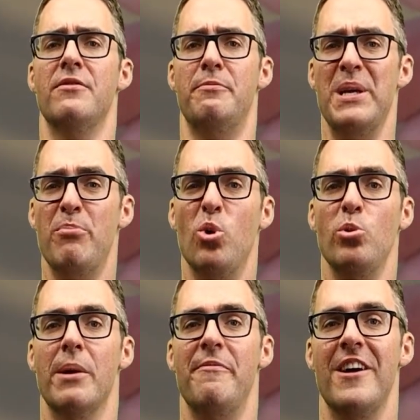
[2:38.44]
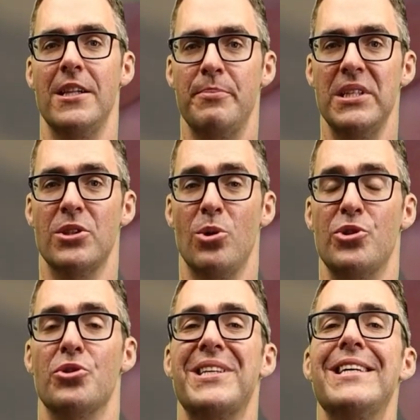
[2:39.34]
of people who develop these
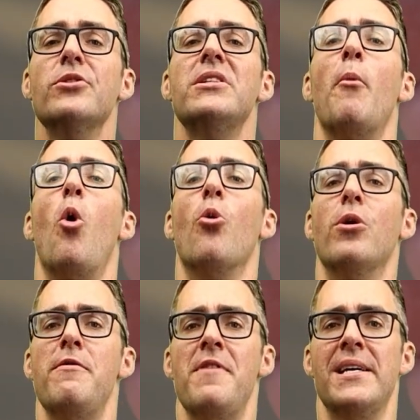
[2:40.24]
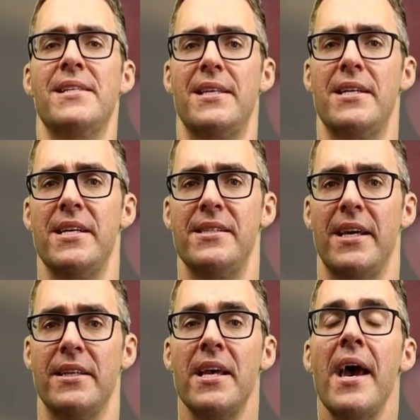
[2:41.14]
ulcers, here's some horrifying
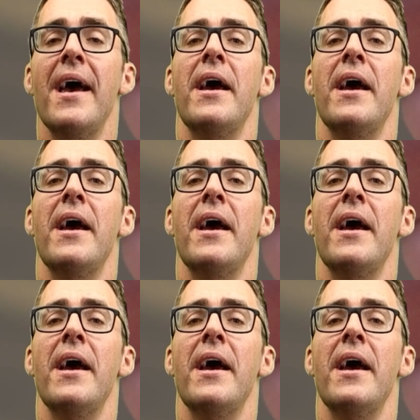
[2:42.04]
statistics.